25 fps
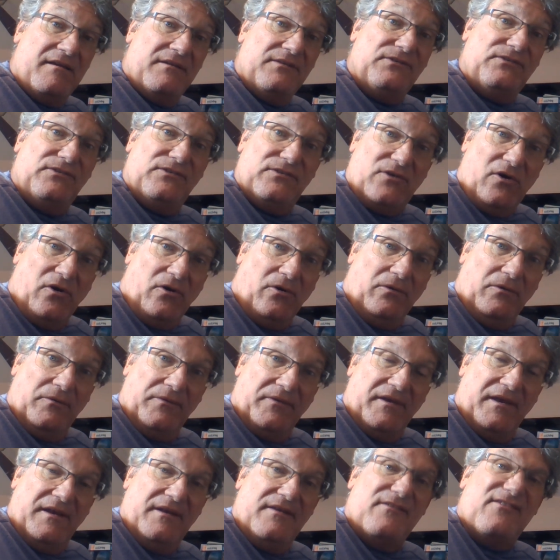
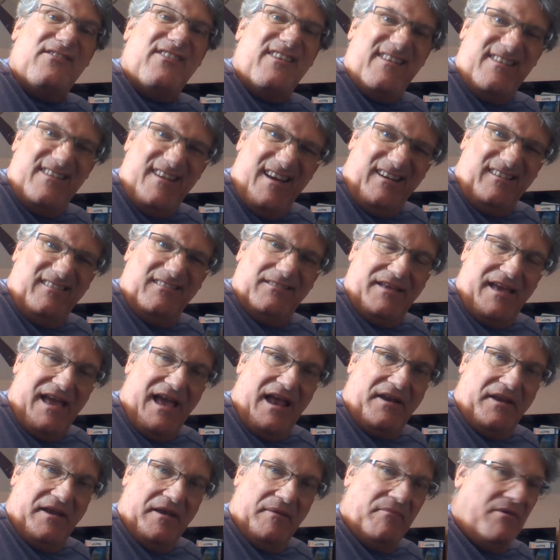She yelled
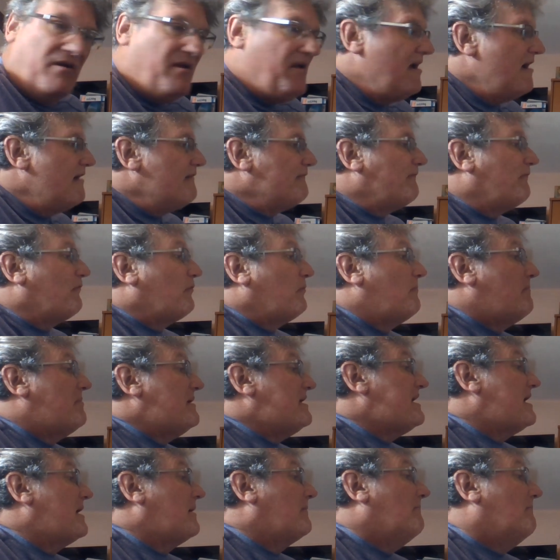at him for
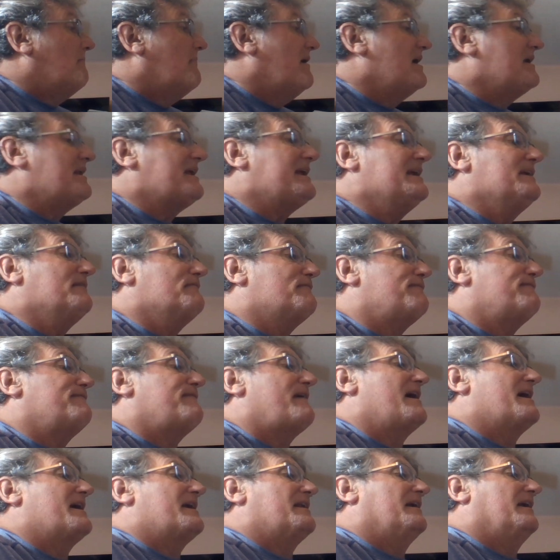being muddy and
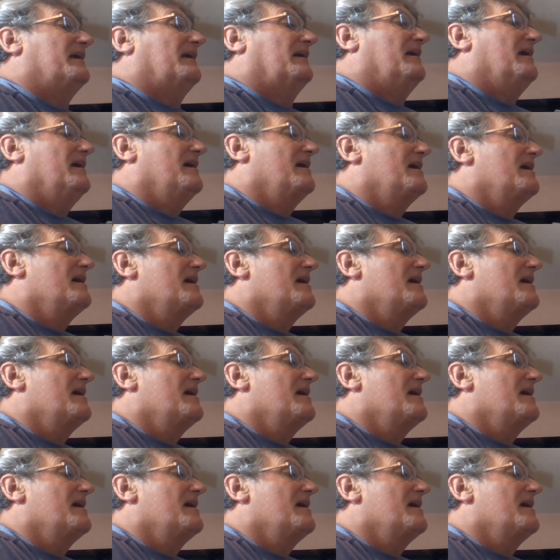fighting.